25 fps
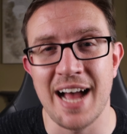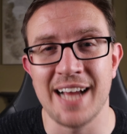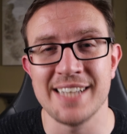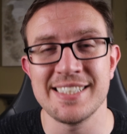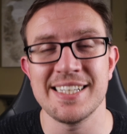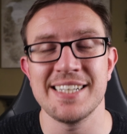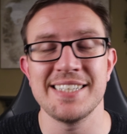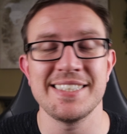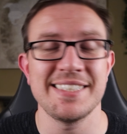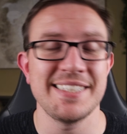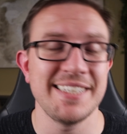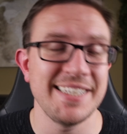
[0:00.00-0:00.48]
I
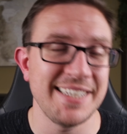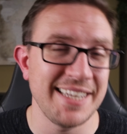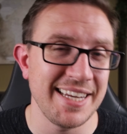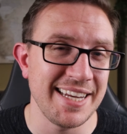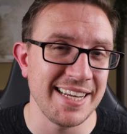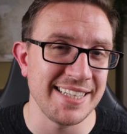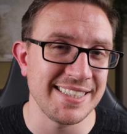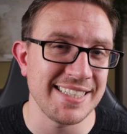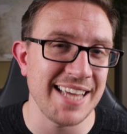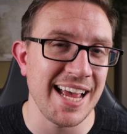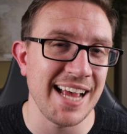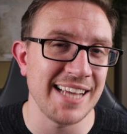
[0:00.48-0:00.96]
actually did
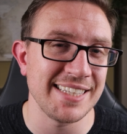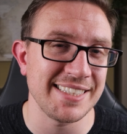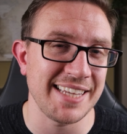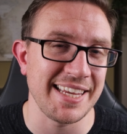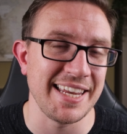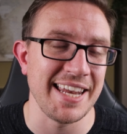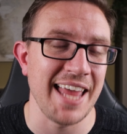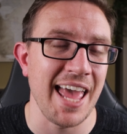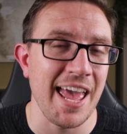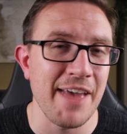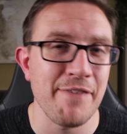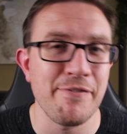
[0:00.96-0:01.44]
a task
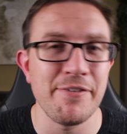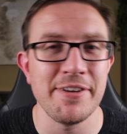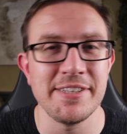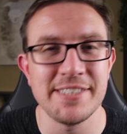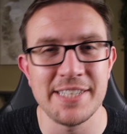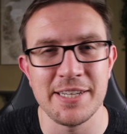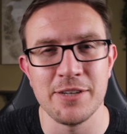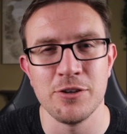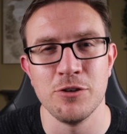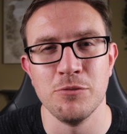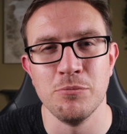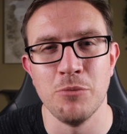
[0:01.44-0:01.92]
in every
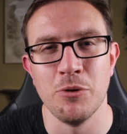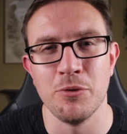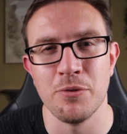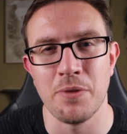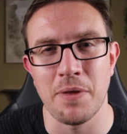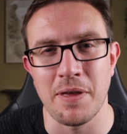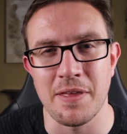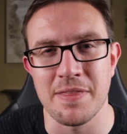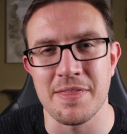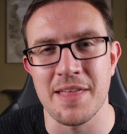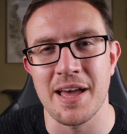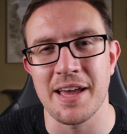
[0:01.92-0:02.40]
single month
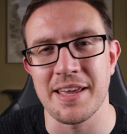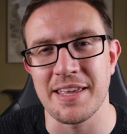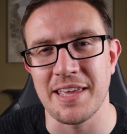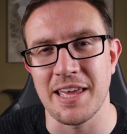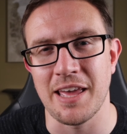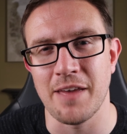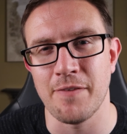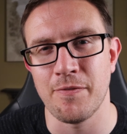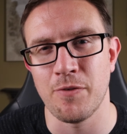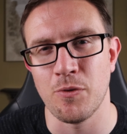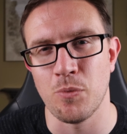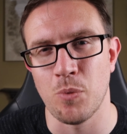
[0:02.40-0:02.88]
in that
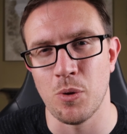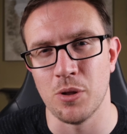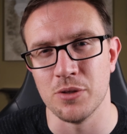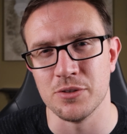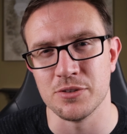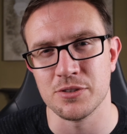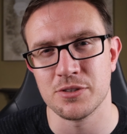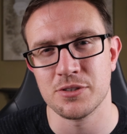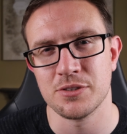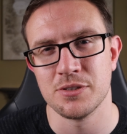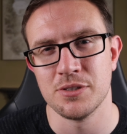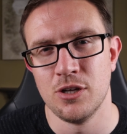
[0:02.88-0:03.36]
year for
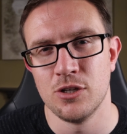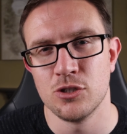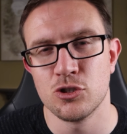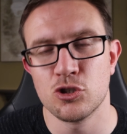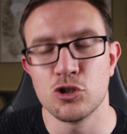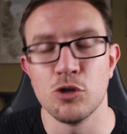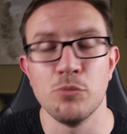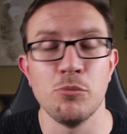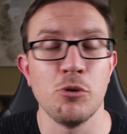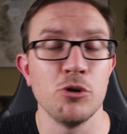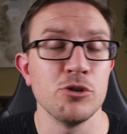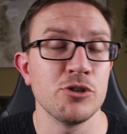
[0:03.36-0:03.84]
once.
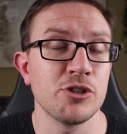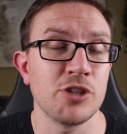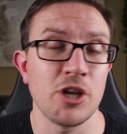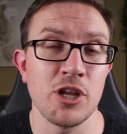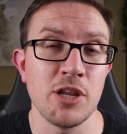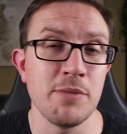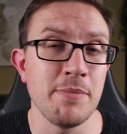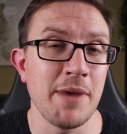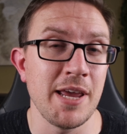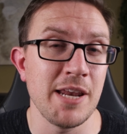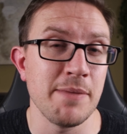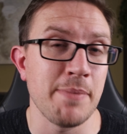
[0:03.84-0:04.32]
Some months I
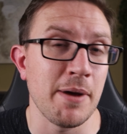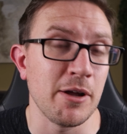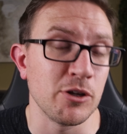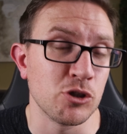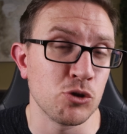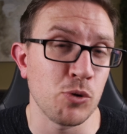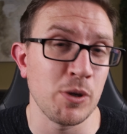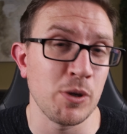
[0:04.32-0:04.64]
only made about